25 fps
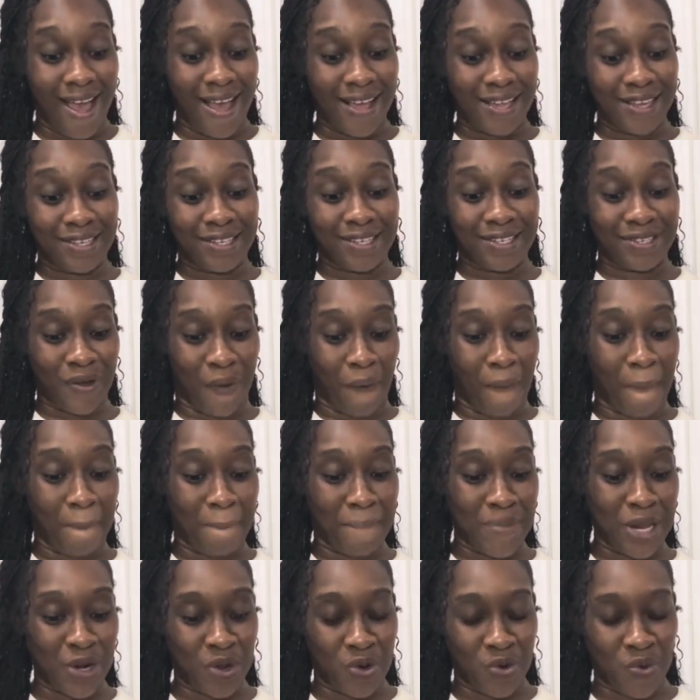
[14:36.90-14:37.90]
So
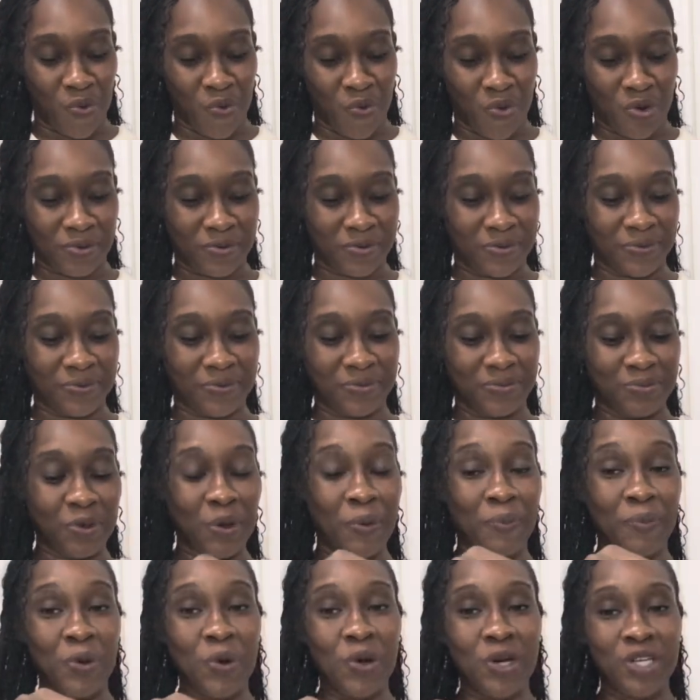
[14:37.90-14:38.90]
me don't know, but
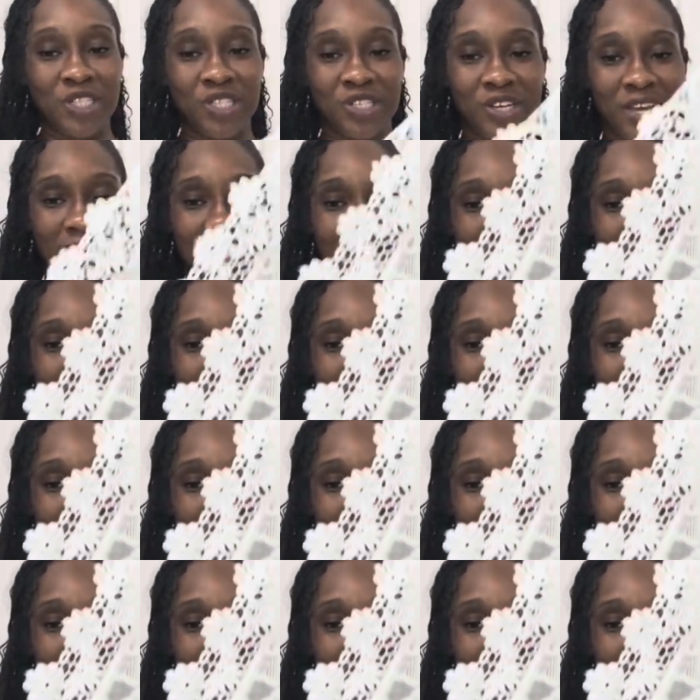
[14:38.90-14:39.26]
I'm gonna try it